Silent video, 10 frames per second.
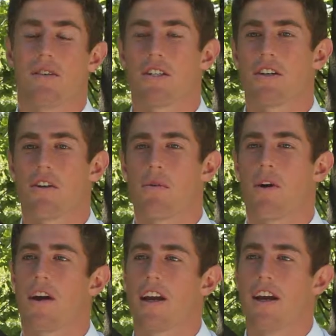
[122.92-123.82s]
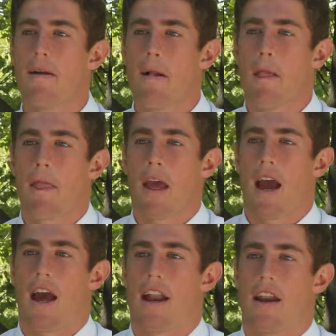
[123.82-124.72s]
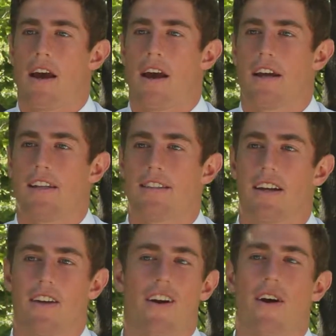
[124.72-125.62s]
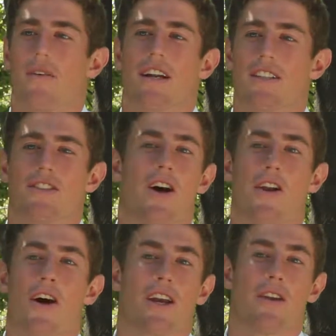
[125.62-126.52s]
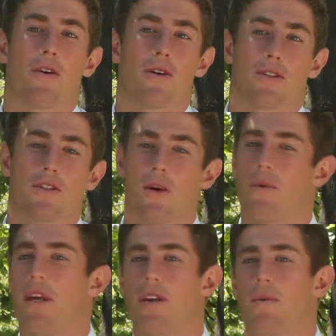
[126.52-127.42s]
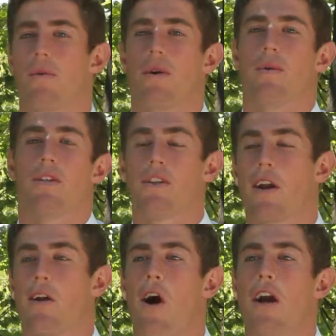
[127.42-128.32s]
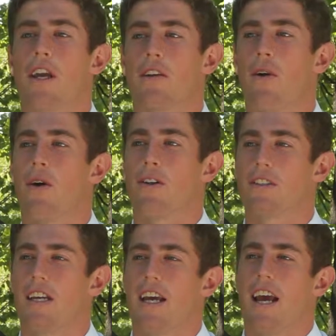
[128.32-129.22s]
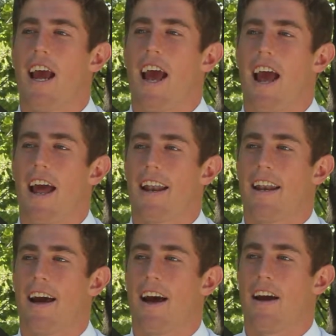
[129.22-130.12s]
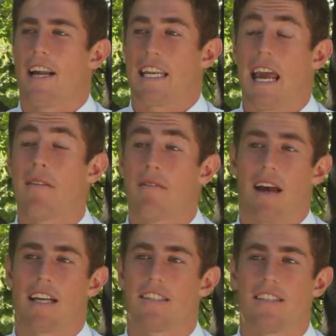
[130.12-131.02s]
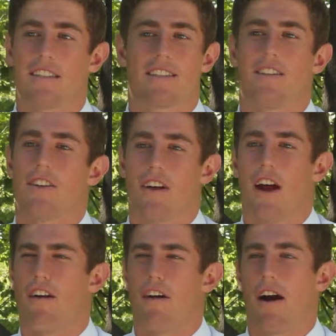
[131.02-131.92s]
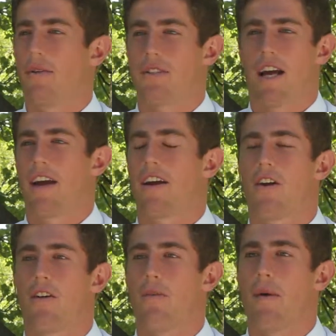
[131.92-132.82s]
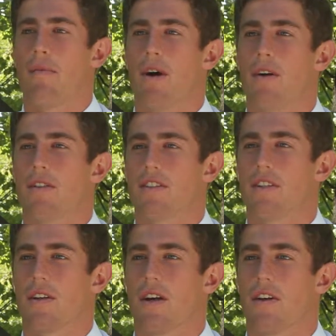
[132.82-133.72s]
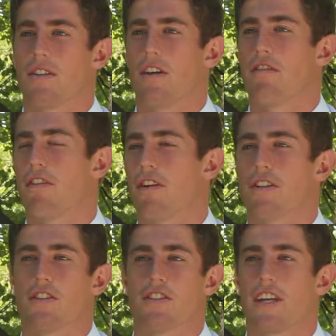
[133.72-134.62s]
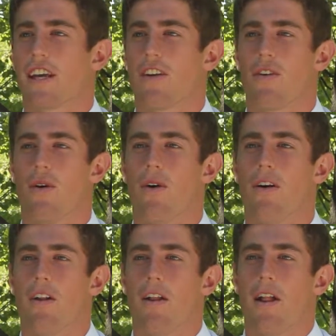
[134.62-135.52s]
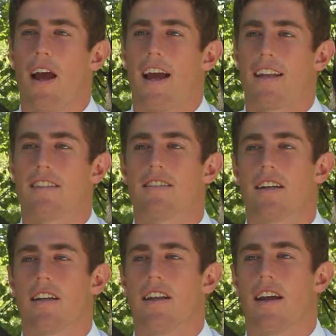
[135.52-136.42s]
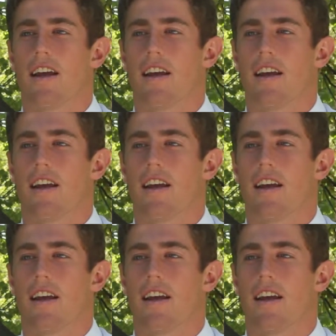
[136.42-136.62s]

missionary work. And he said, "All right, we're gonna start knocking doors." And so we started knocking doors, and it came actually just to our, it was, I can't remember, it was our first or second door, and he said